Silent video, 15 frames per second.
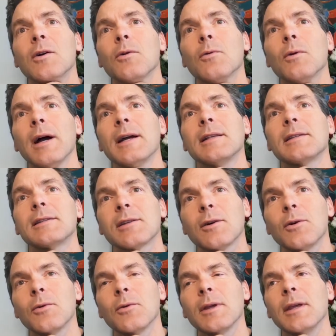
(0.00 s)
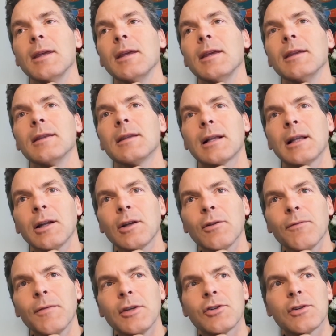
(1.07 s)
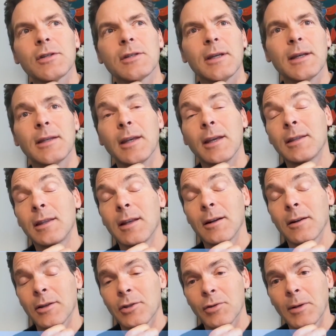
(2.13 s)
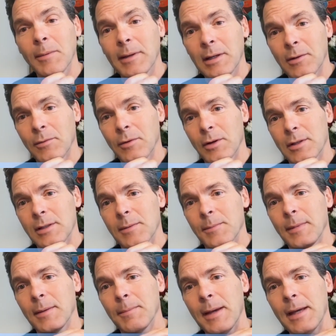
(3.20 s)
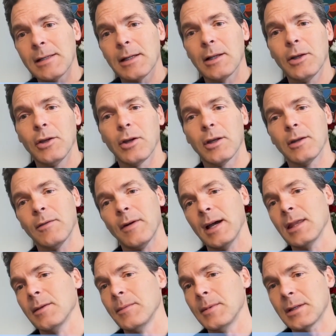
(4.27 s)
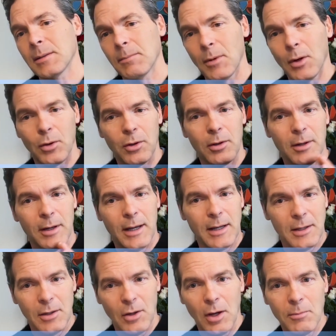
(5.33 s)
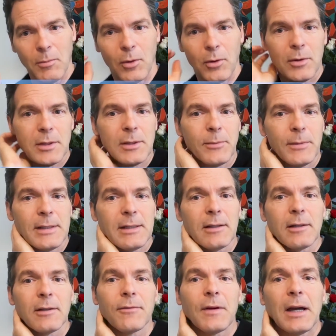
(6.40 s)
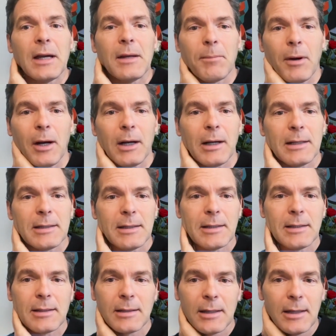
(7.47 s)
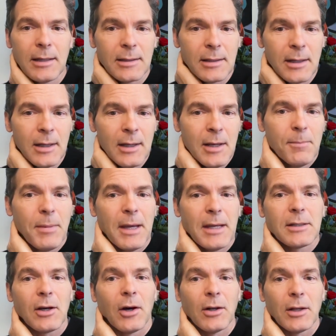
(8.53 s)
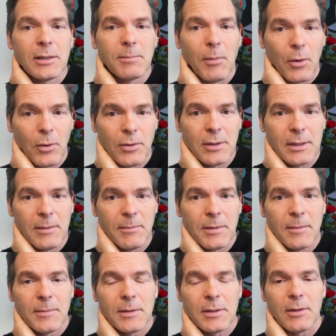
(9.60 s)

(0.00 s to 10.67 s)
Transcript: Right. So the clinical features, they're extremely diverse. Basically, you can divide them into motor and non-motor. So we still define Parkinson's disease based on its motor symptoms.